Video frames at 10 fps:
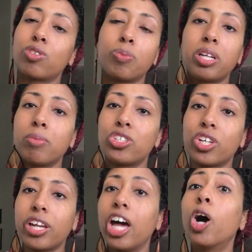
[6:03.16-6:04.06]
are pretty
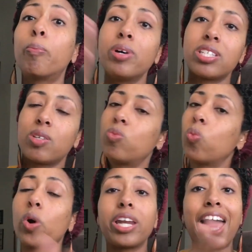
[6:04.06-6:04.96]
much going to help us
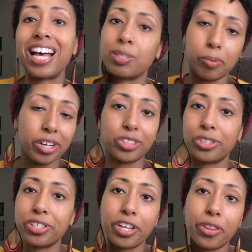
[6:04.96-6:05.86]
in one aspect
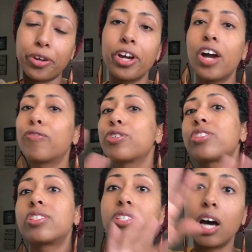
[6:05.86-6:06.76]
or another for
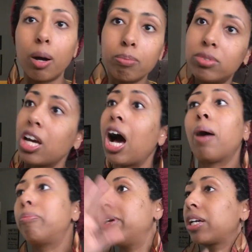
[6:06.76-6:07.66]
some
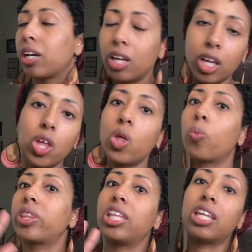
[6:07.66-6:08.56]
topic
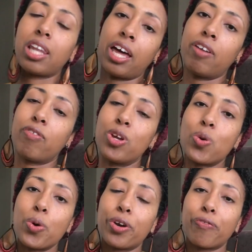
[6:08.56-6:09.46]
within life
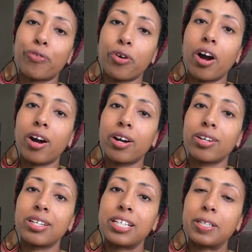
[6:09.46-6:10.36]
in order for
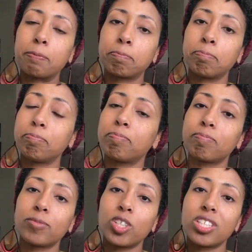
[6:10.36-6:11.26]
our
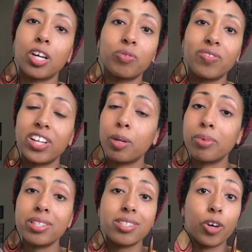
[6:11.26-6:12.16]

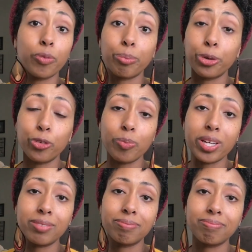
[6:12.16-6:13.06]
self-development,
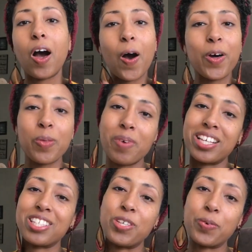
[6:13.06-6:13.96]
self-improvement. All the
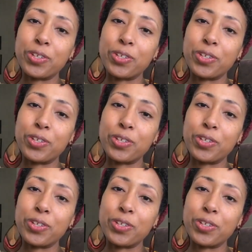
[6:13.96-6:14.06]
best to you